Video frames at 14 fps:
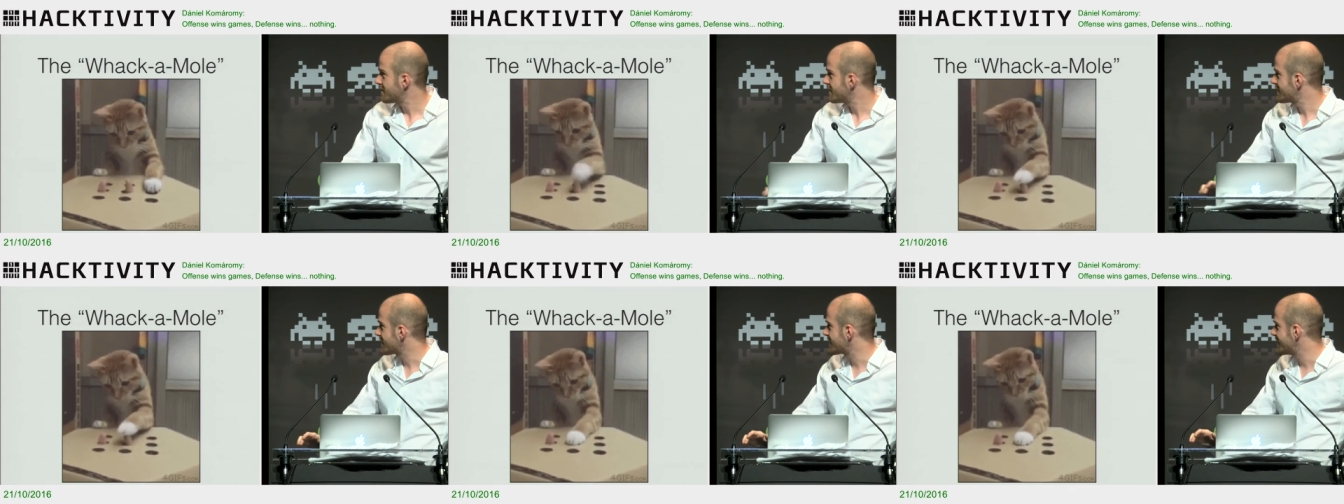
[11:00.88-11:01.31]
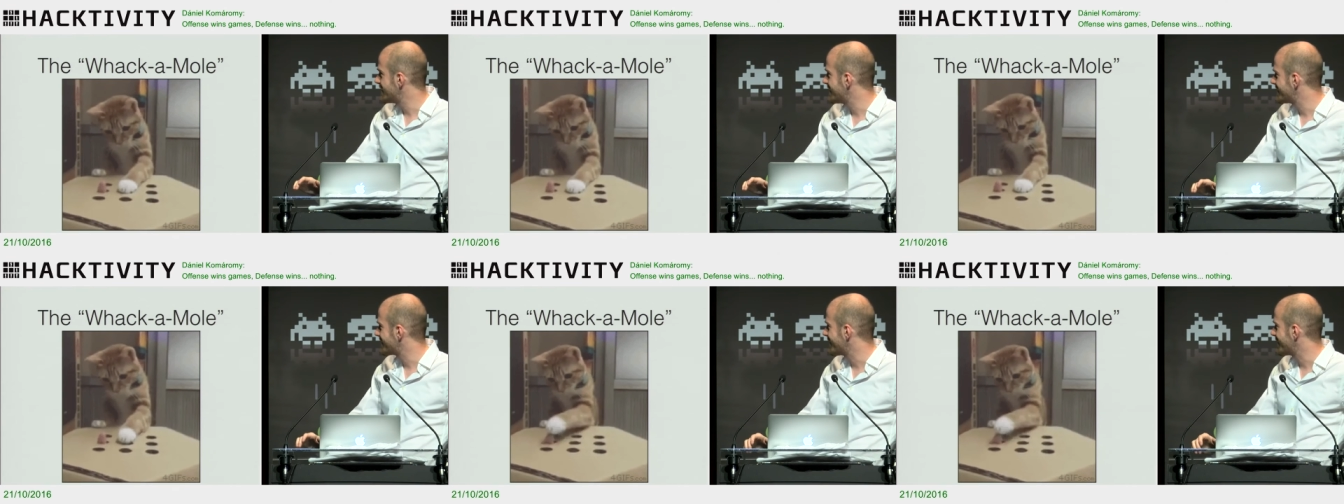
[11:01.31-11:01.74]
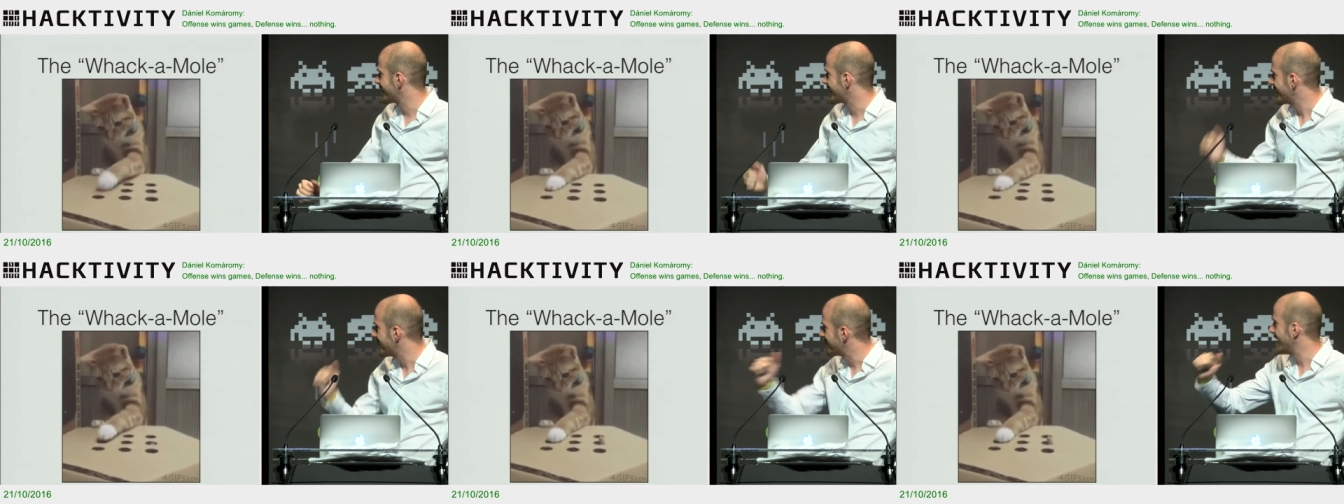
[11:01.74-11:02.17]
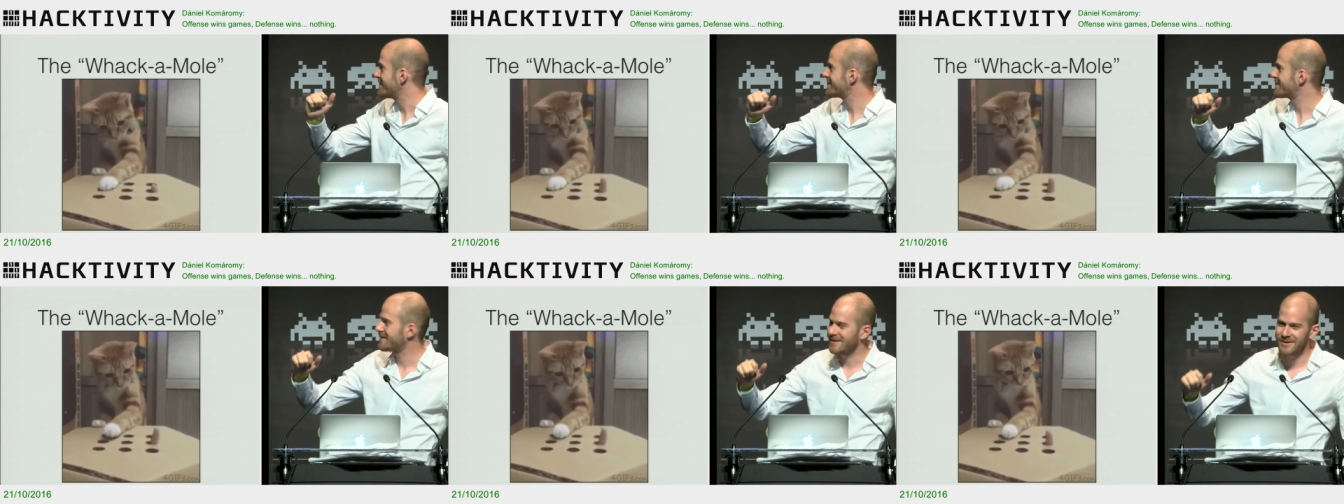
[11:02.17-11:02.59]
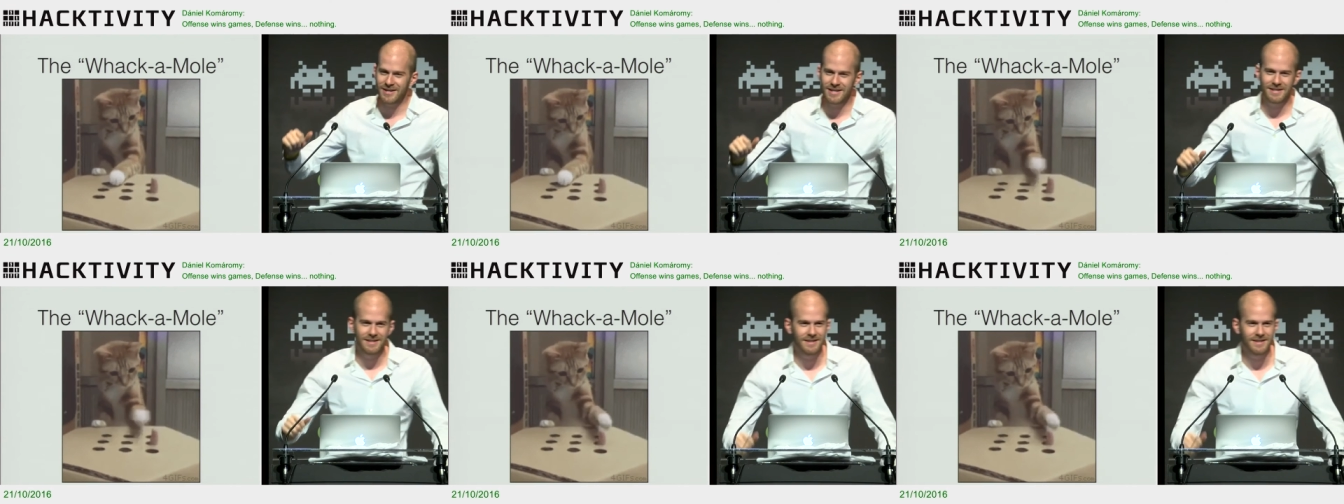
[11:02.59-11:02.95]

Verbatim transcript: succeed at starting the gift. Yes, okay.